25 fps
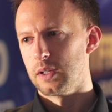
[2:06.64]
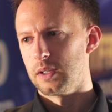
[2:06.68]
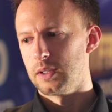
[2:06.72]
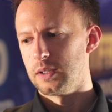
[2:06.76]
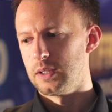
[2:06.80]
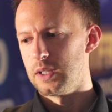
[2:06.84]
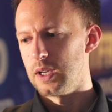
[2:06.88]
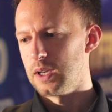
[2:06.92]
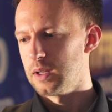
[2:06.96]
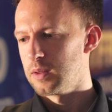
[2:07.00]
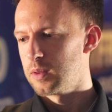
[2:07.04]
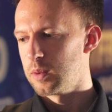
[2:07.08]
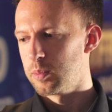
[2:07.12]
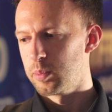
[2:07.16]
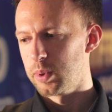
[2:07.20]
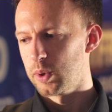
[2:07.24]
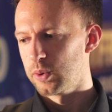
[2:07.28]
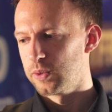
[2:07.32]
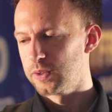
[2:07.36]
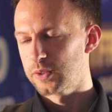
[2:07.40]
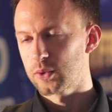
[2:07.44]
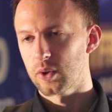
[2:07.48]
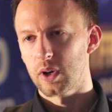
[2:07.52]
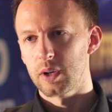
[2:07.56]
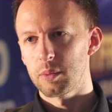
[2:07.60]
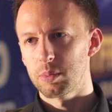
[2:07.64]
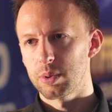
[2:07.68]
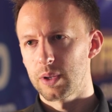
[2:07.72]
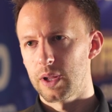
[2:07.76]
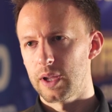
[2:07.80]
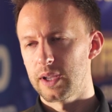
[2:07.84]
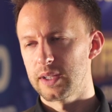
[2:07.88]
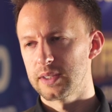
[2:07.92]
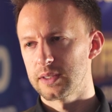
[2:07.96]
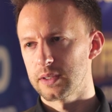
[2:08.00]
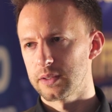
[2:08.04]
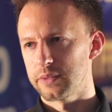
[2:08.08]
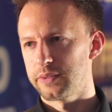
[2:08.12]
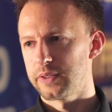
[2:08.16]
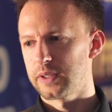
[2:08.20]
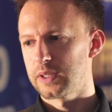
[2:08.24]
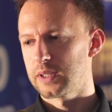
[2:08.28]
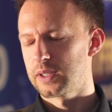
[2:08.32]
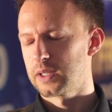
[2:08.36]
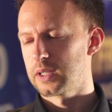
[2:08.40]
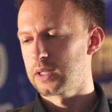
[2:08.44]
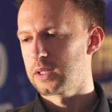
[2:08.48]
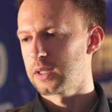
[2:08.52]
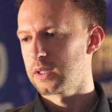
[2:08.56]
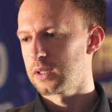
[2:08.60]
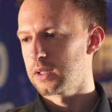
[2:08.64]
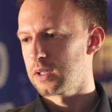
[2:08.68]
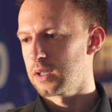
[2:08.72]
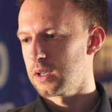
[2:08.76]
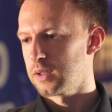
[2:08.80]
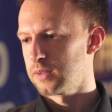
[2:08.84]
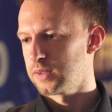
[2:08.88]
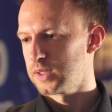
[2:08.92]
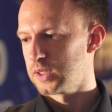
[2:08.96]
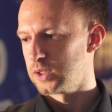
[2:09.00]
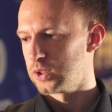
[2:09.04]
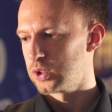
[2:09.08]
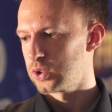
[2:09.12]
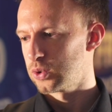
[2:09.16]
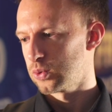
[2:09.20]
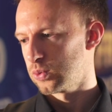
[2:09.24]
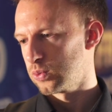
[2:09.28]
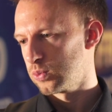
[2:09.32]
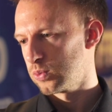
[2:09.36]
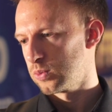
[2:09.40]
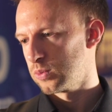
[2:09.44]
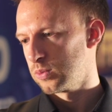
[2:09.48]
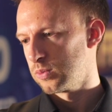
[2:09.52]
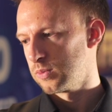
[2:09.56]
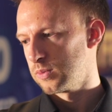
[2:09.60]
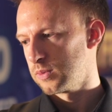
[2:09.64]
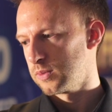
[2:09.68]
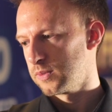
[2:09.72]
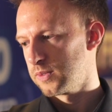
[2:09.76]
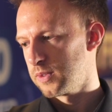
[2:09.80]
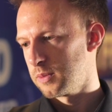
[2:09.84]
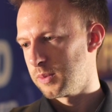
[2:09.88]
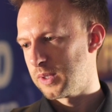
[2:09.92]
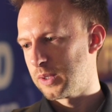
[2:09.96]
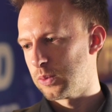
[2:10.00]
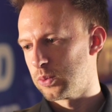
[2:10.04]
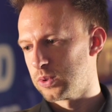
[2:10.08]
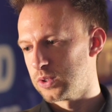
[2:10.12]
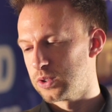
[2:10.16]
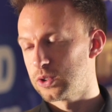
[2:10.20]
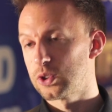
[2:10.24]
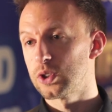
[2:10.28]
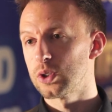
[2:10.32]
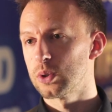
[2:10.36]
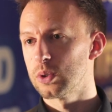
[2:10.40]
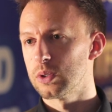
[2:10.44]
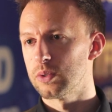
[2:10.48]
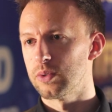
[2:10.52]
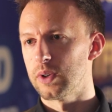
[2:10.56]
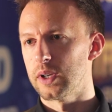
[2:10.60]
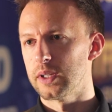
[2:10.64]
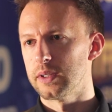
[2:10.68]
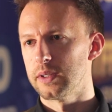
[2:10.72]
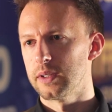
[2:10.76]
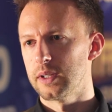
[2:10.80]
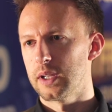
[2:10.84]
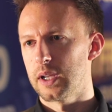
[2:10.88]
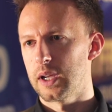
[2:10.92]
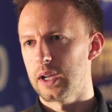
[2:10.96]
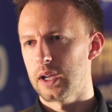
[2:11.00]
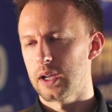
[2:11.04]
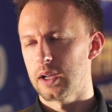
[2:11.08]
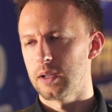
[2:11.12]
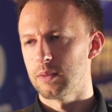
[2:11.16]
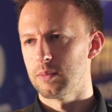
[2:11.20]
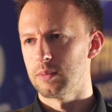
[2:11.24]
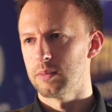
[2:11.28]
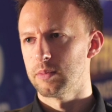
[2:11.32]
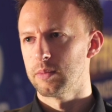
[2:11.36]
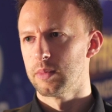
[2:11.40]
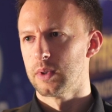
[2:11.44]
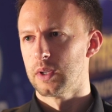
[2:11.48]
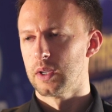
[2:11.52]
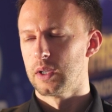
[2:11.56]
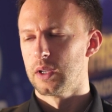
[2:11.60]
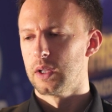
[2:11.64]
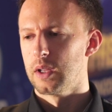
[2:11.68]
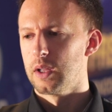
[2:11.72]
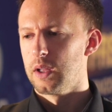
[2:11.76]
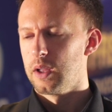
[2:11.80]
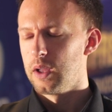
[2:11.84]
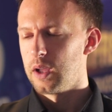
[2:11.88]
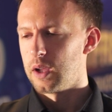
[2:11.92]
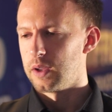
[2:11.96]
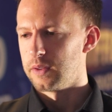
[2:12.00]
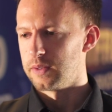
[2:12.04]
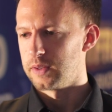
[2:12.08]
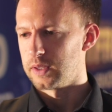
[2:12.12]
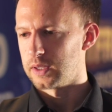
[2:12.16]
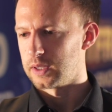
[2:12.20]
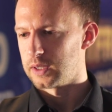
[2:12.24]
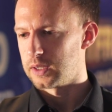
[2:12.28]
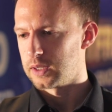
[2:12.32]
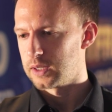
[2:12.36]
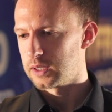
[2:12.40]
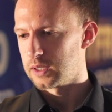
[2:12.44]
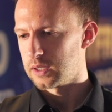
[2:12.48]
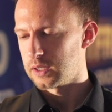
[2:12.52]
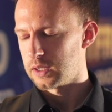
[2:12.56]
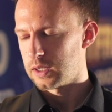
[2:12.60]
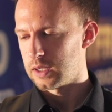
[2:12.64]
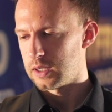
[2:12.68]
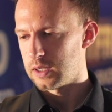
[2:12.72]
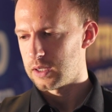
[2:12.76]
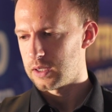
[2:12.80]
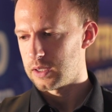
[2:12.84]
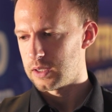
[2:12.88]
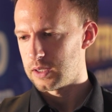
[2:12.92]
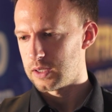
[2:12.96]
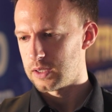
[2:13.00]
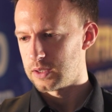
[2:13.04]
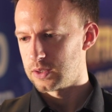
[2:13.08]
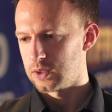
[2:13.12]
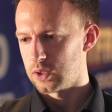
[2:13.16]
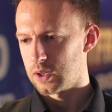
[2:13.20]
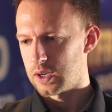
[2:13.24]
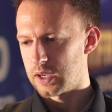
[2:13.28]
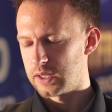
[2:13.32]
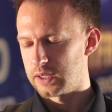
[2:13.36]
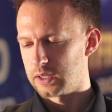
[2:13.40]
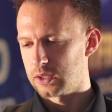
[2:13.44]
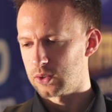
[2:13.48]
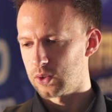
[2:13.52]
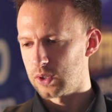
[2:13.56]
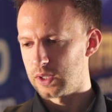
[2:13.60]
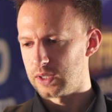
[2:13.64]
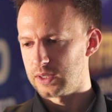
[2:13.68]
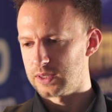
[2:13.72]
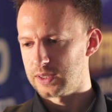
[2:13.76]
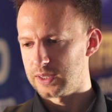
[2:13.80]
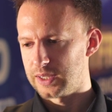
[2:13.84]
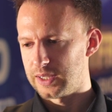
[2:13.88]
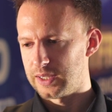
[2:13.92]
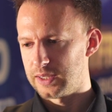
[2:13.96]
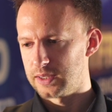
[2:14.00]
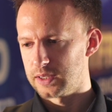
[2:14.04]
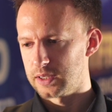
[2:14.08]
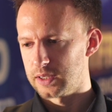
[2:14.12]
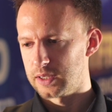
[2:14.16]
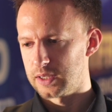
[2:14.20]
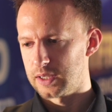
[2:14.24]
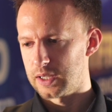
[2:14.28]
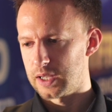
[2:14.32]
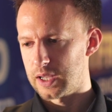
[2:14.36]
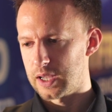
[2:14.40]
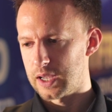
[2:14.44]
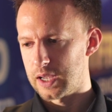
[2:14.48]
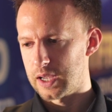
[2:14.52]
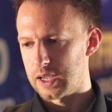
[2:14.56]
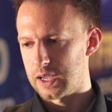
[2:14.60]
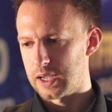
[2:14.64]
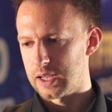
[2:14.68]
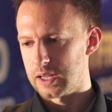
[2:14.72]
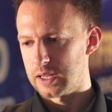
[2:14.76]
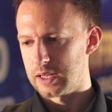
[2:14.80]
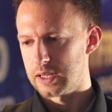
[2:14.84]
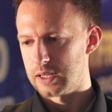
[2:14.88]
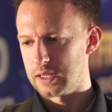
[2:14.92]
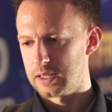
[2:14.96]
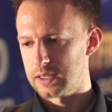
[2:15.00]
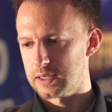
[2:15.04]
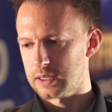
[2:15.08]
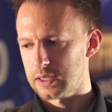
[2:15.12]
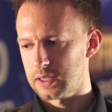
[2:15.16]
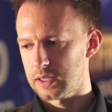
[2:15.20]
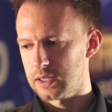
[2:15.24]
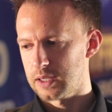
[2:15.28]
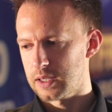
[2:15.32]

Yeah, they're both great players. I think I think Shaun for me was due a run. Um, I think he's not had a great season, and